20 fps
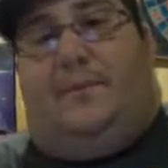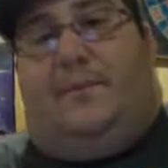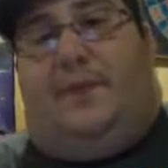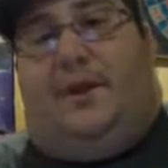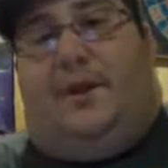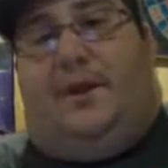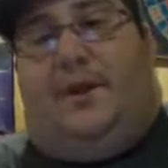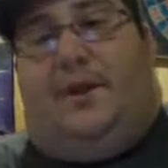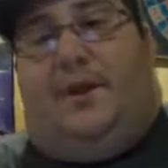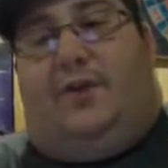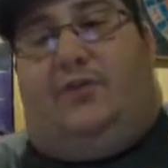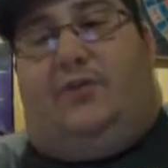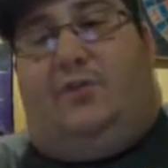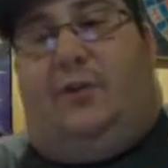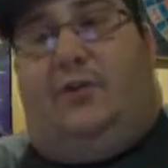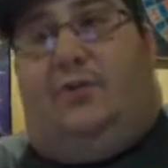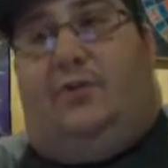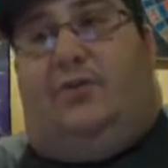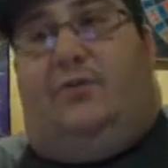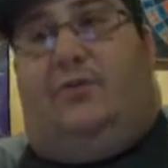It's
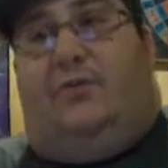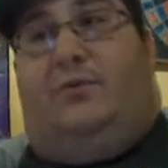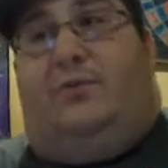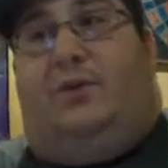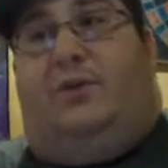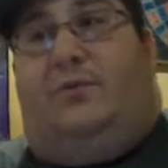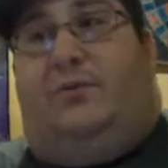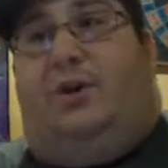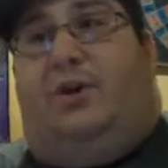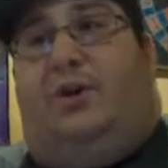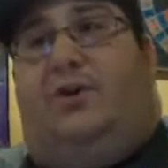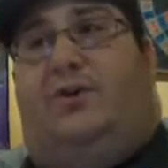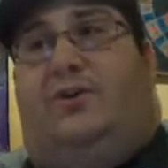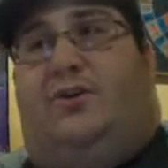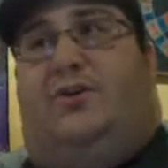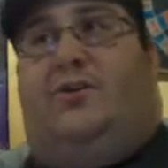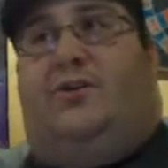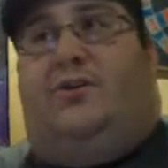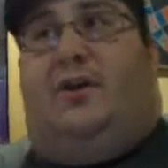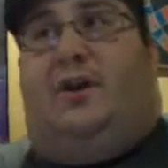one of those movies where you
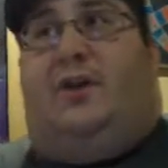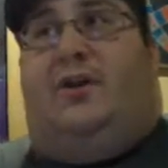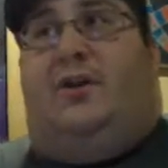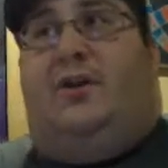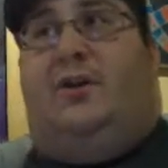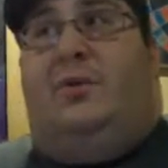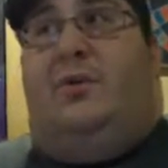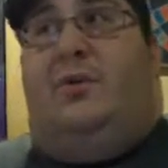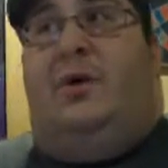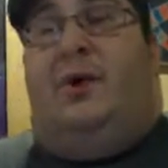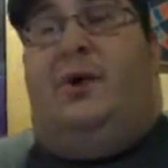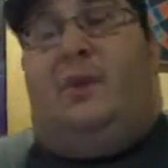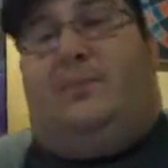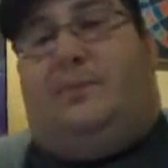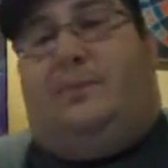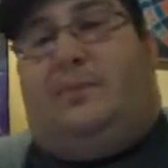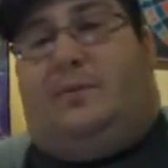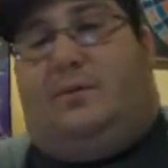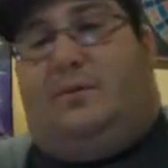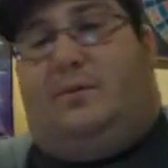just like, you know what,
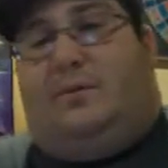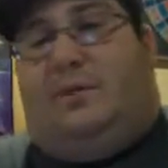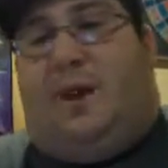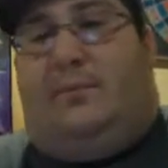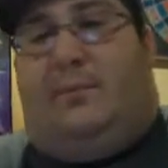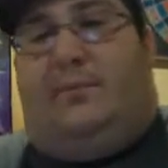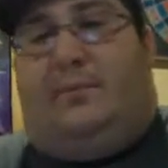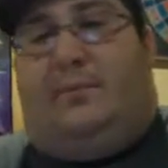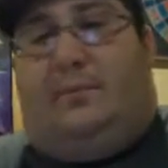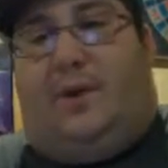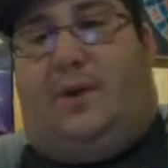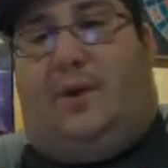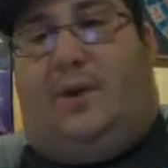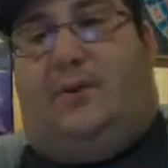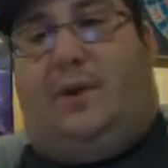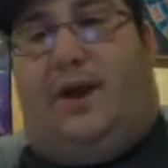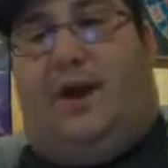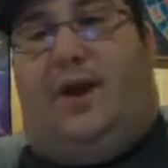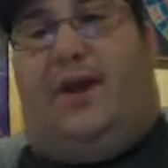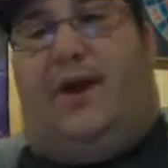I'm
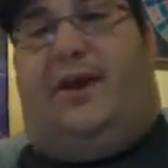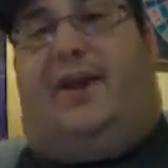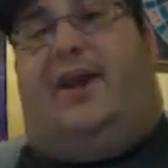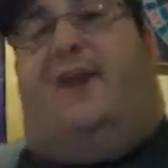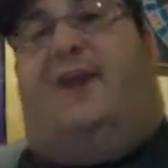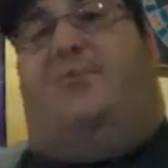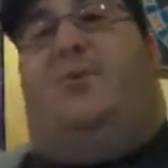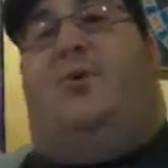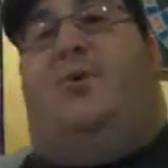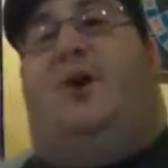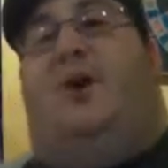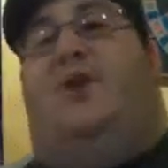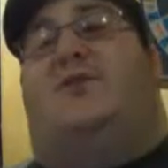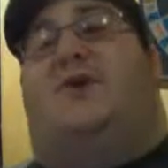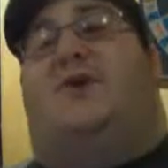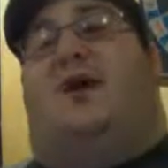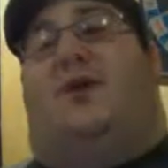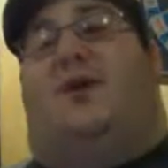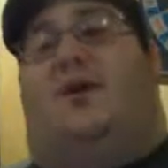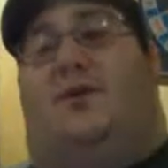glad I came to watch
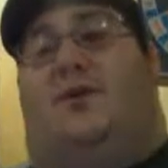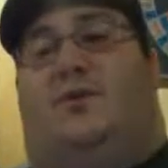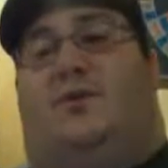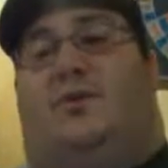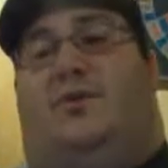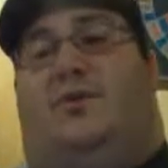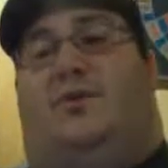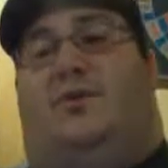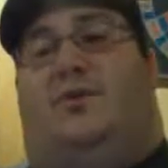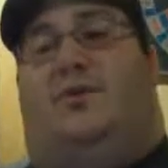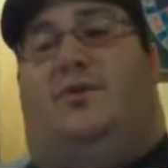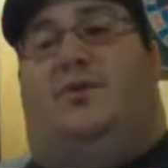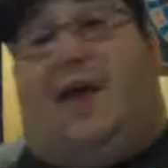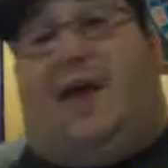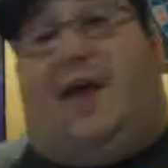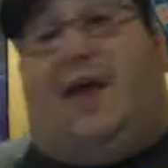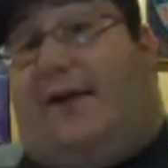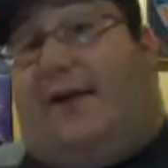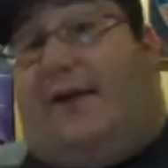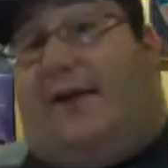that. It's a good
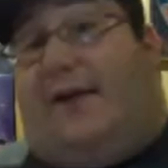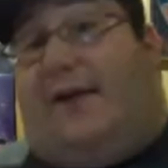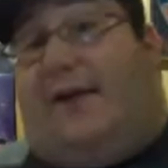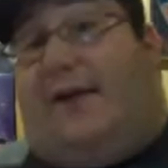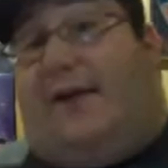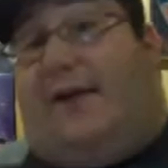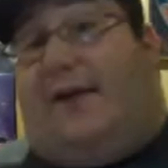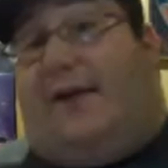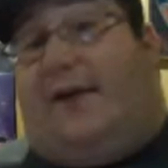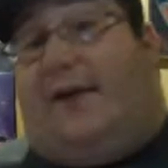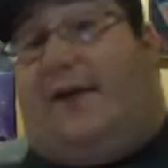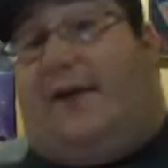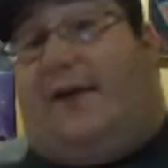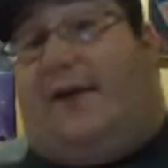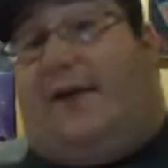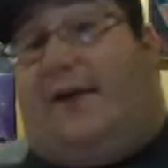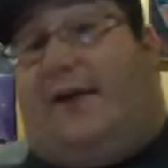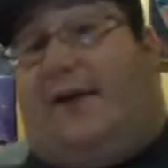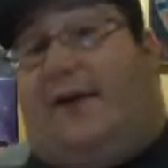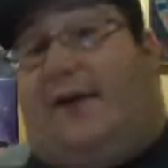laugh. You
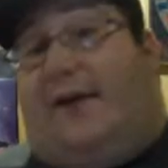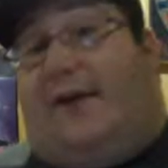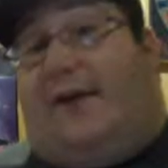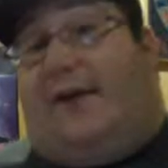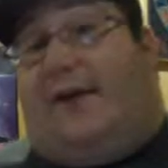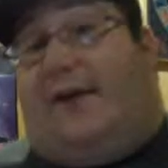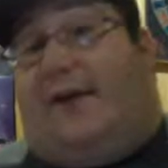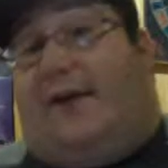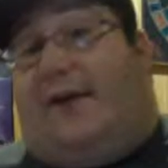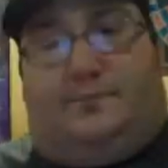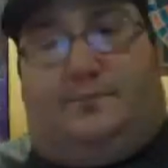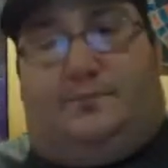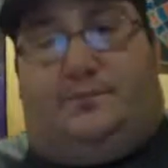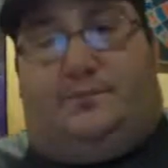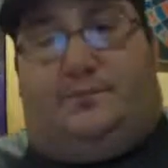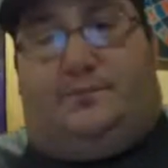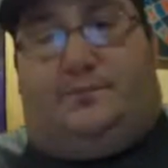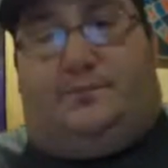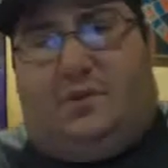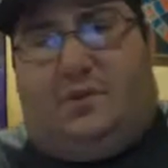know,
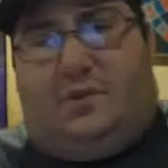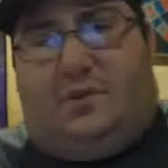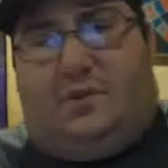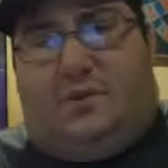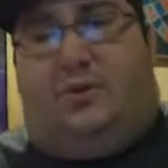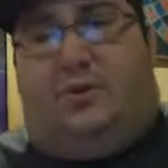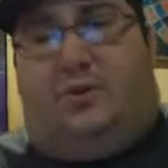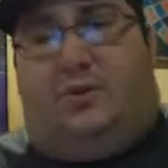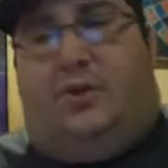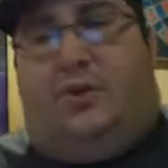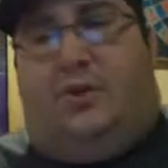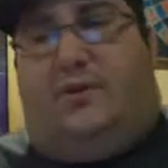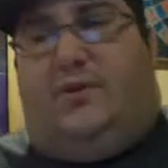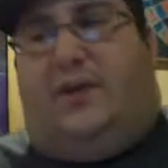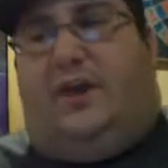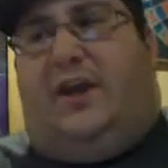it's one of those.